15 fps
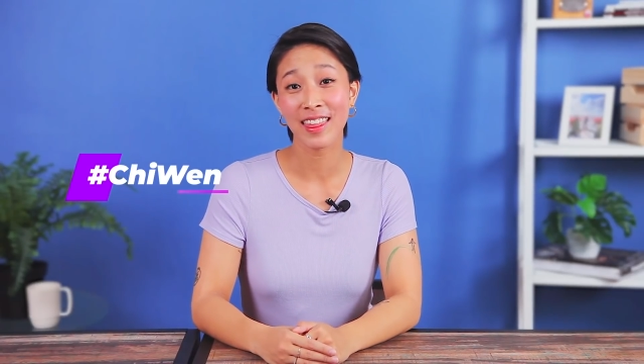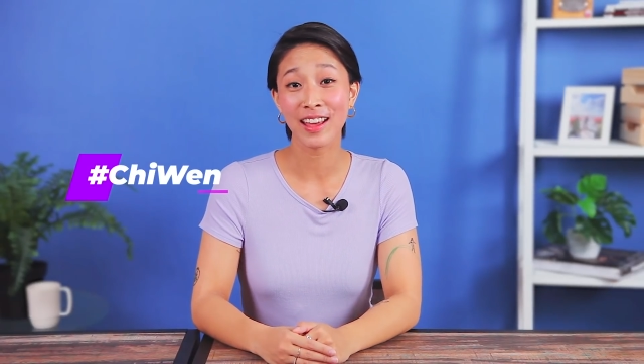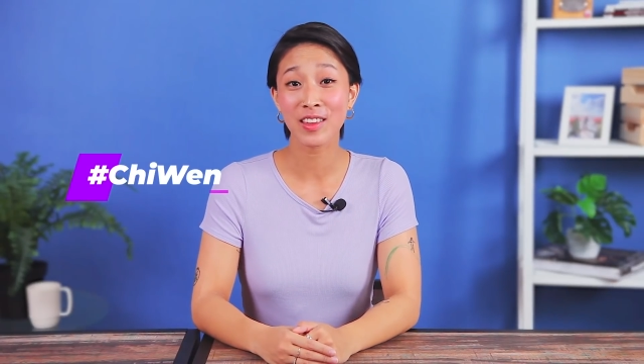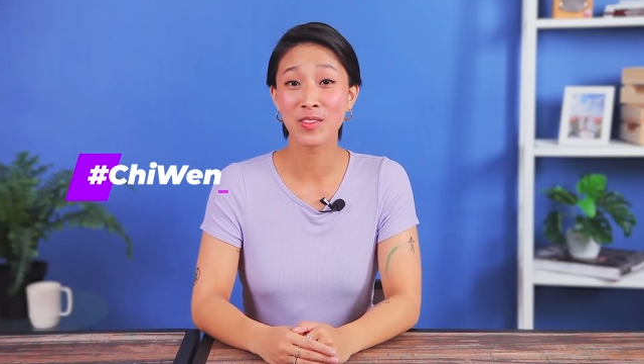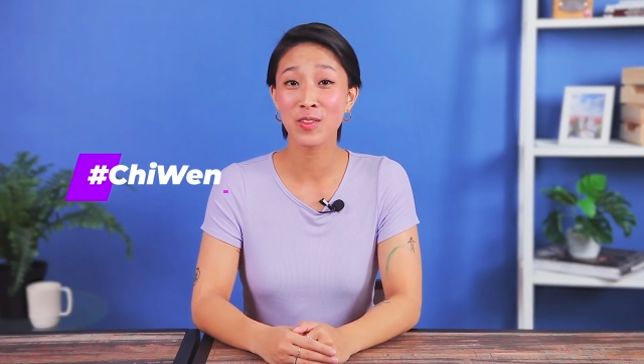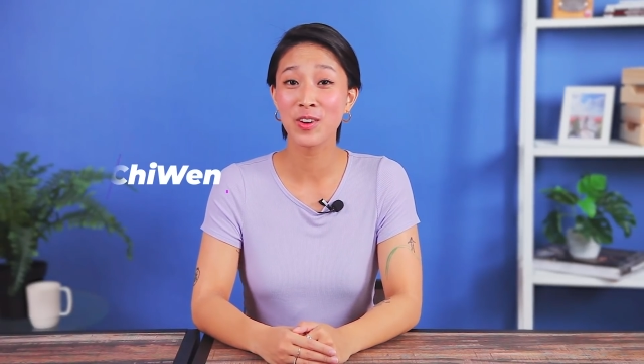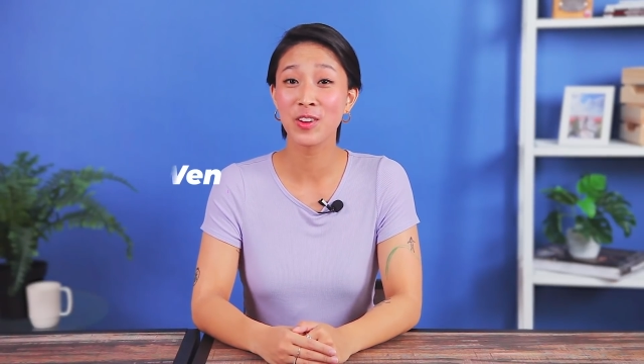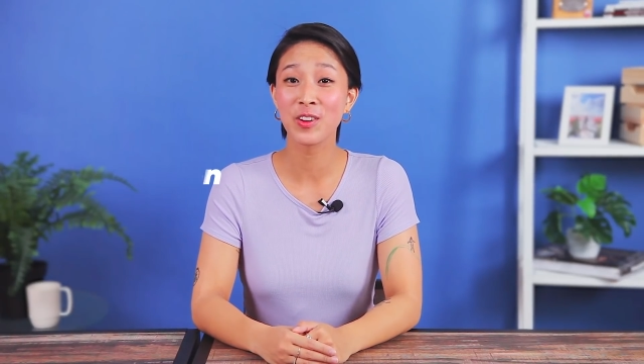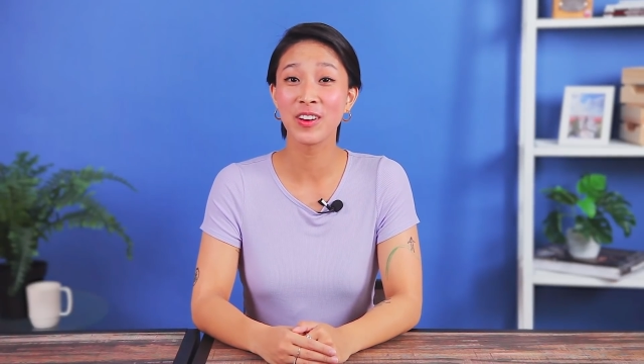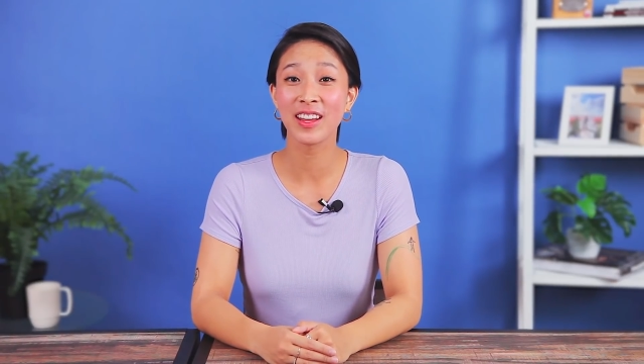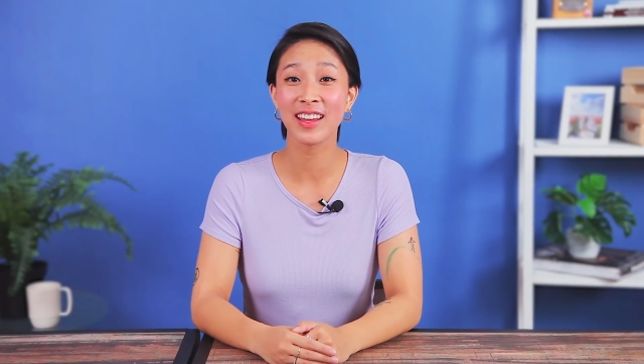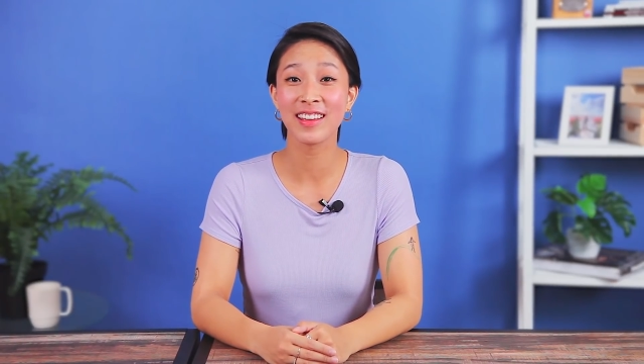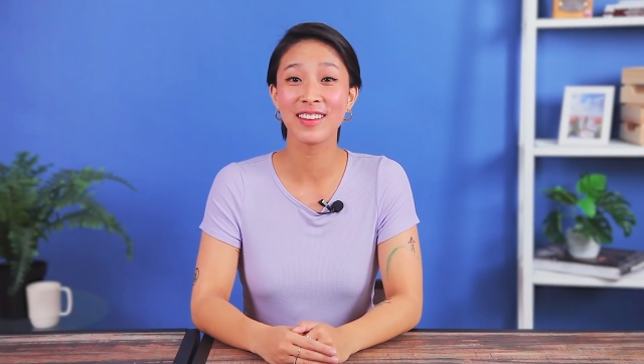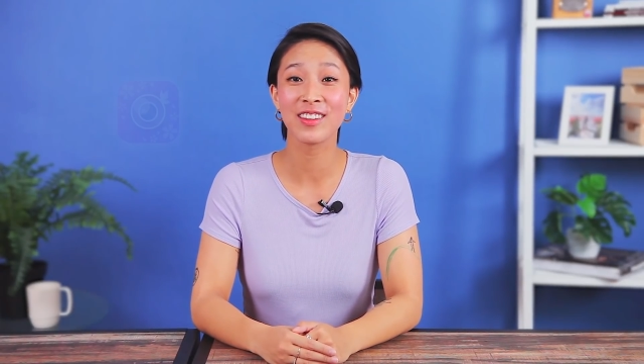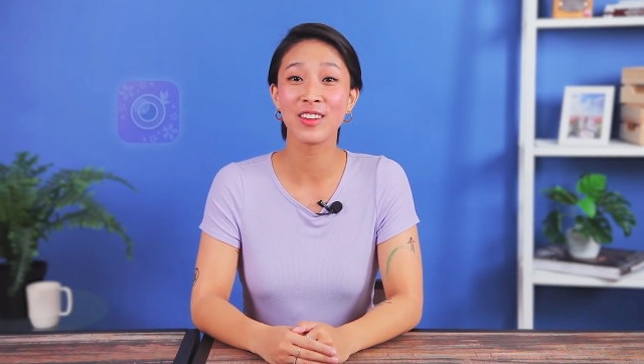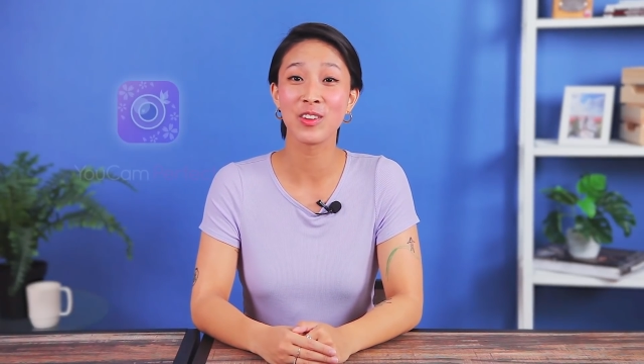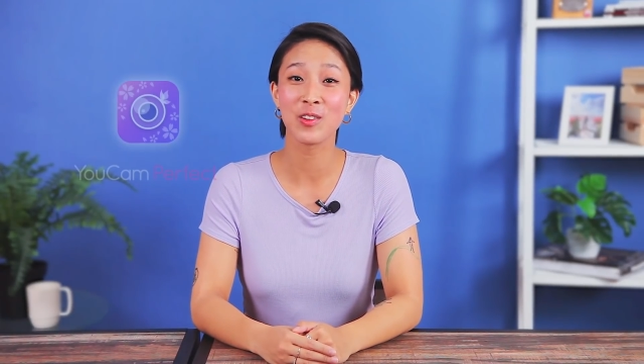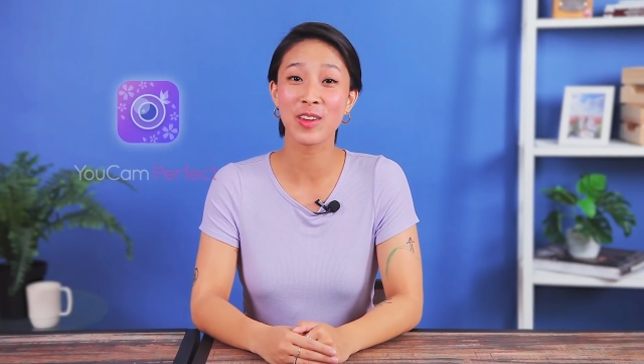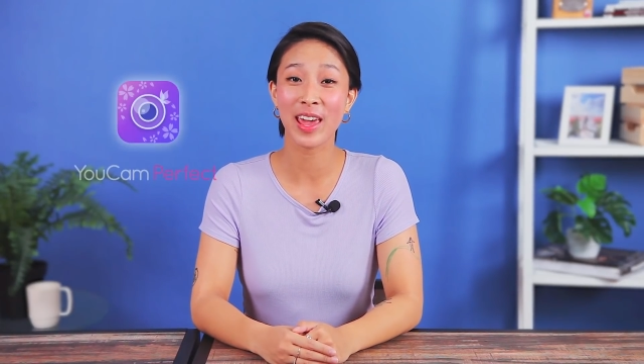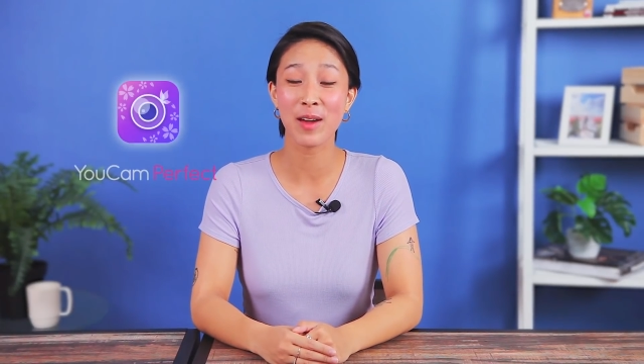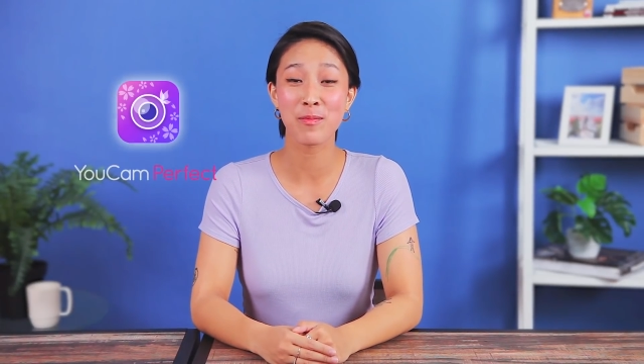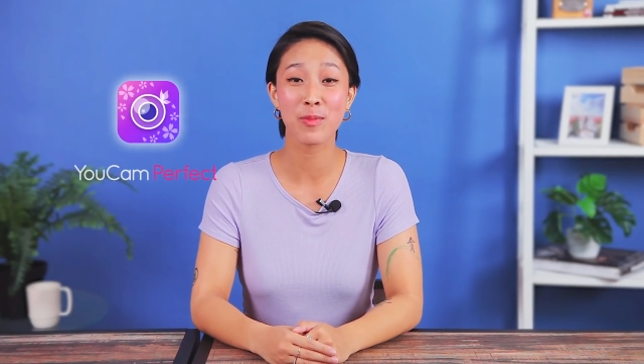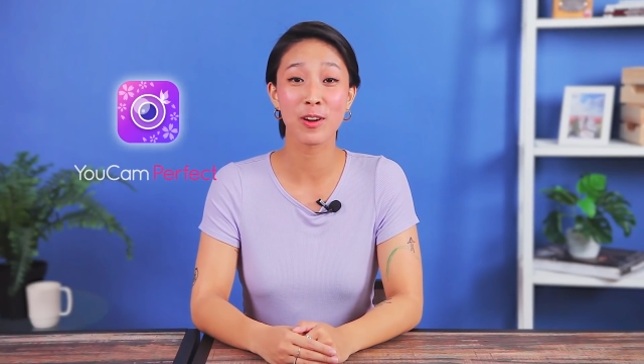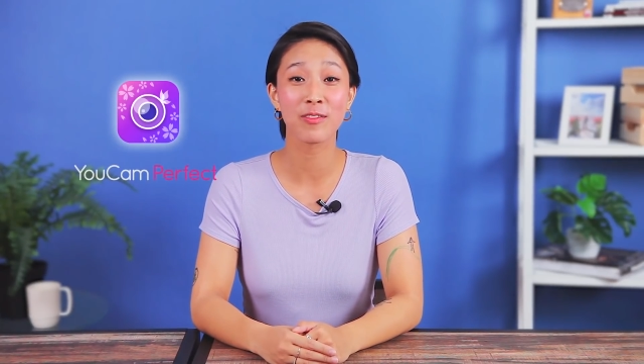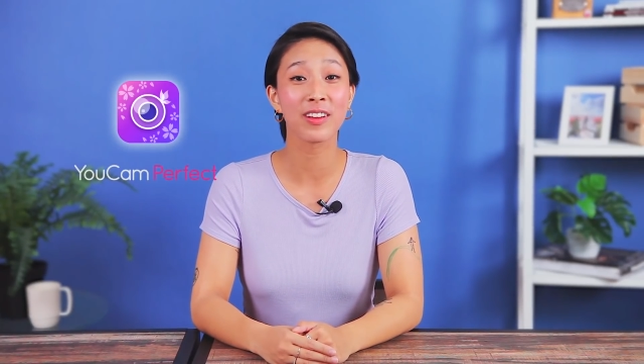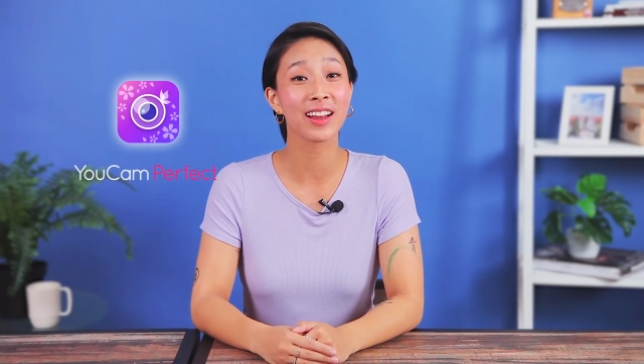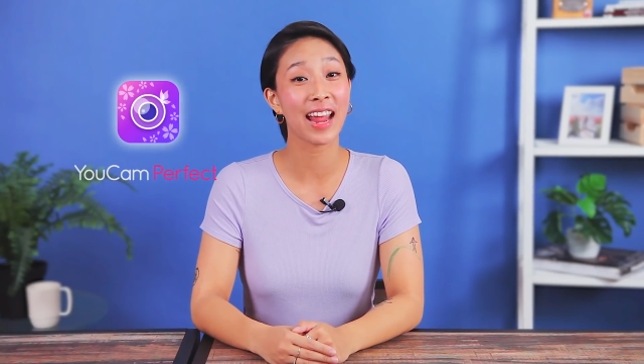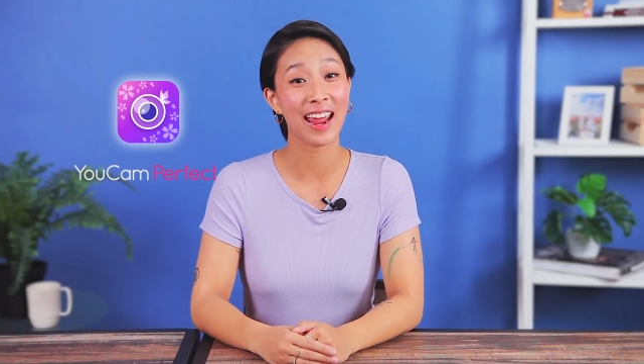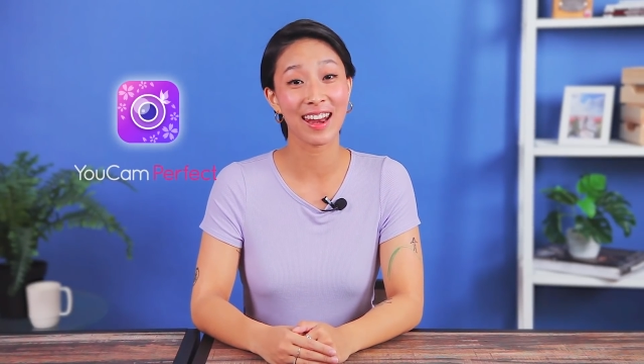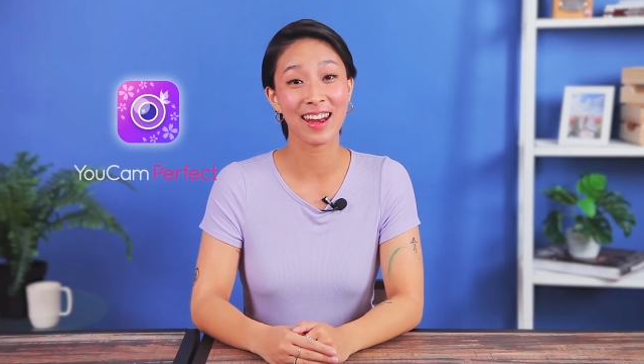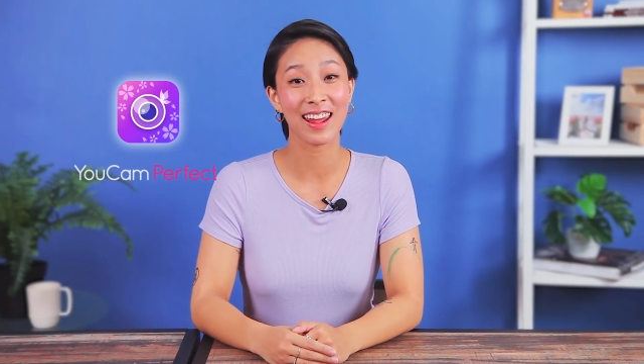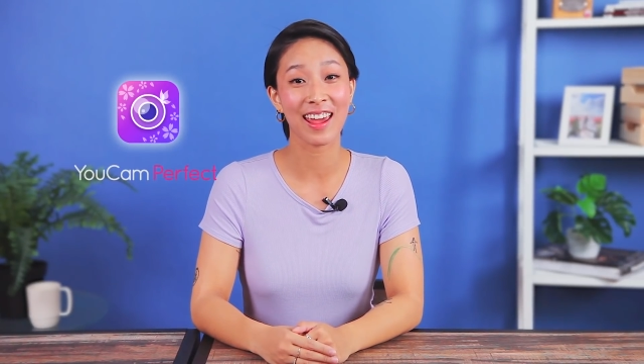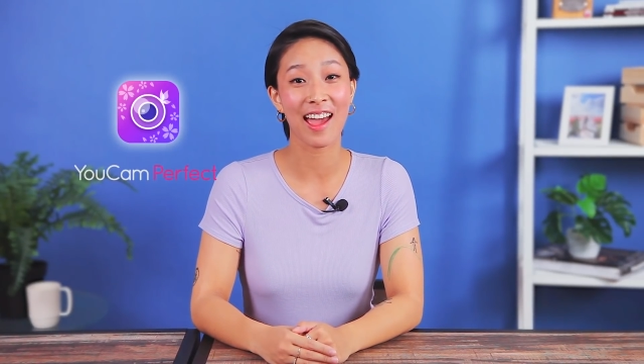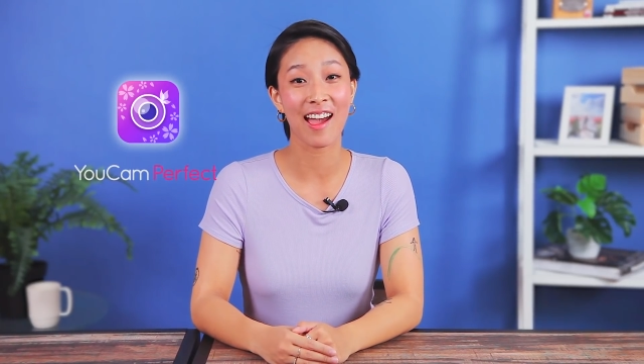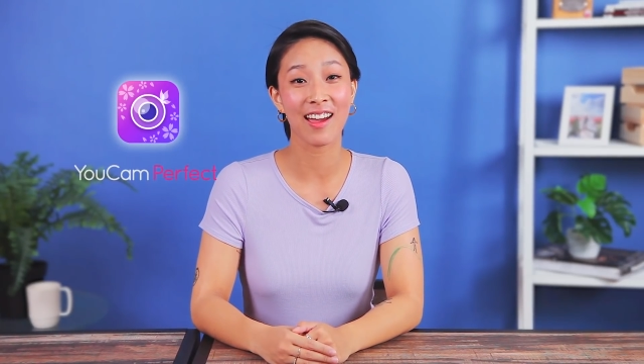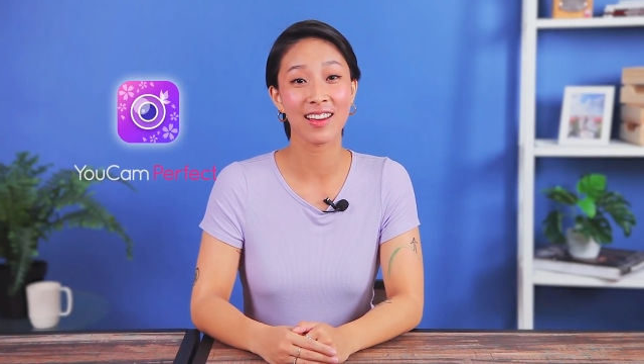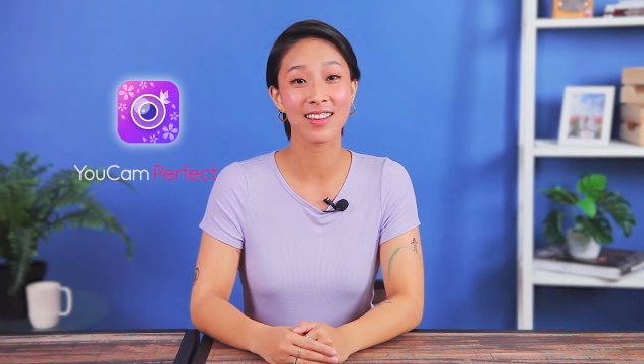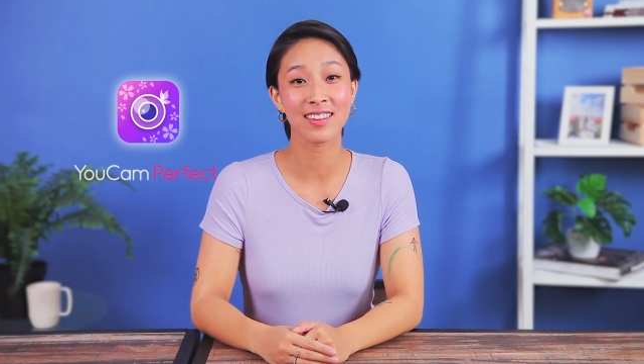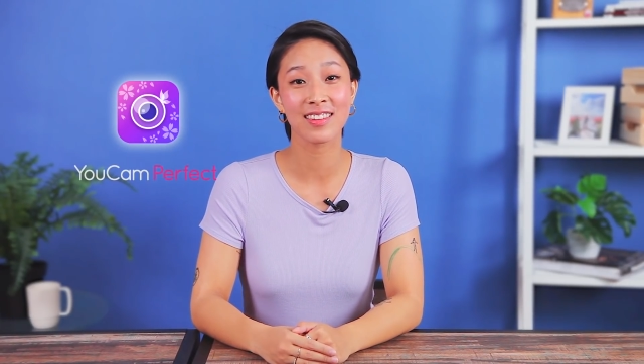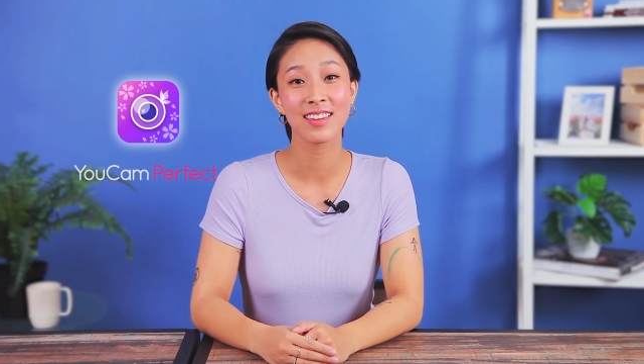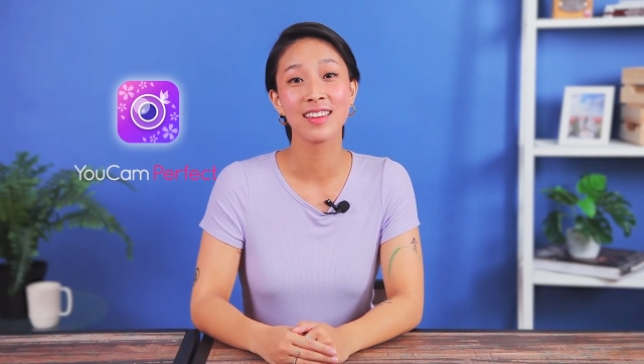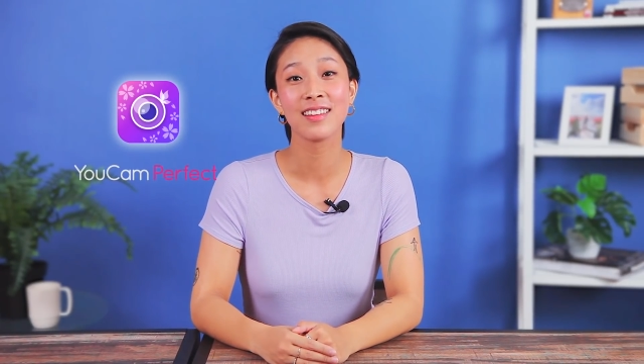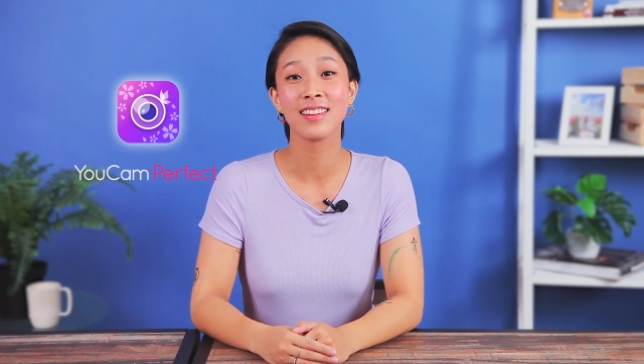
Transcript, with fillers: Thanks for tuning in to YouCam Perfect Editing Hacks.